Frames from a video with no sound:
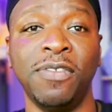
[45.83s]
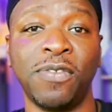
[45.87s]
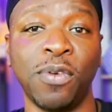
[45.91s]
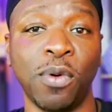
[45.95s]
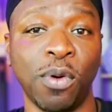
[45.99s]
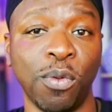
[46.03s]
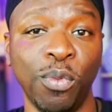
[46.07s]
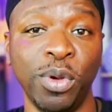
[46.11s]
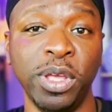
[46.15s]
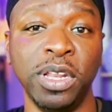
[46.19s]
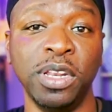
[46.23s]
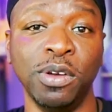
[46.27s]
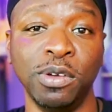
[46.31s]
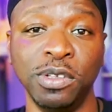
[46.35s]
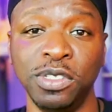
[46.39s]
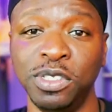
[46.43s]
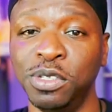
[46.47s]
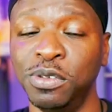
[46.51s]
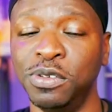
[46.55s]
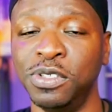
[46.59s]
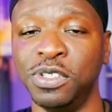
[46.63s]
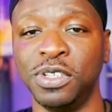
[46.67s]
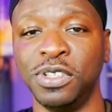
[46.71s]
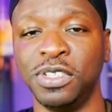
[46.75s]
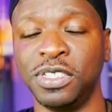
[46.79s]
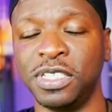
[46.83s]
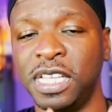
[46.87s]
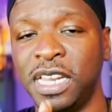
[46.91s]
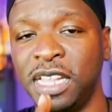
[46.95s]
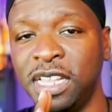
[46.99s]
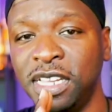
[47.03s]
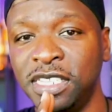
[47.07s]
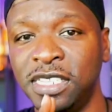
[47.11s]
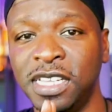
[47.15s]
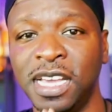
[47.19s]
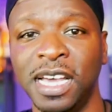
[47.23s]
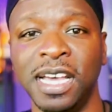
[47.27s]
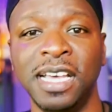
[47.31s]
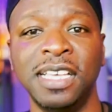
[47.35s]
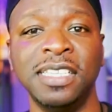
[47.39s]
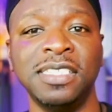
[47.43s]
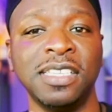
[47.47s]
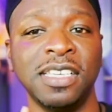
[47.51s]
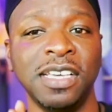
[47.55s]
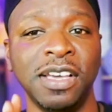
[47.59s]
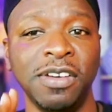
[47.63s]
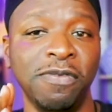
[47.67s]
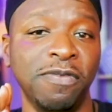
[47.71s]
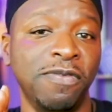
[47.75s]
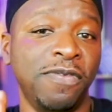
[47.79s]
for Windows users and it
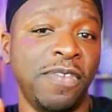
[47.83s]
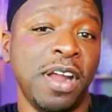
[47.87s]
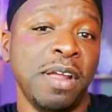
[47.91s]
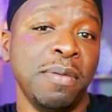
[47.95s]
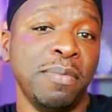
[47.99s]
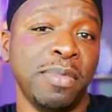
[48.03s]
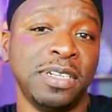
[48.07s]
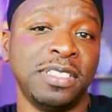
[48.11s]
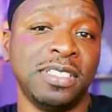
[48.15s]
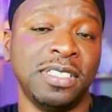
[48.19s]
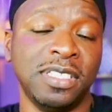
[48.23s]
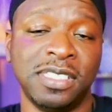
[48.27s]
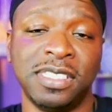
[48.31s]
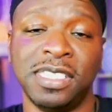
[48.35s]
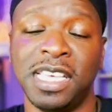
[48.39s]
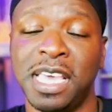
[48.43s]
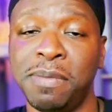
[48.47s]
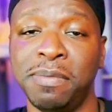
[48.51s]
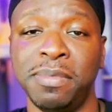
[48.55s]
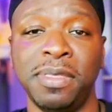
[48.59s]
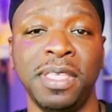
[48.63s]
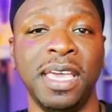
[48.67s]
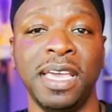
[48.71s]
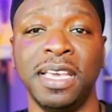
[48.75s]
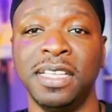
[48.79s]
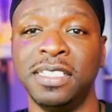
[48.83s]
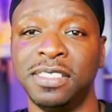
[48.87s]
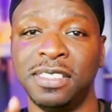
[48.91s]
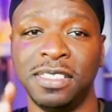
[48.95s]
does very much the same thing.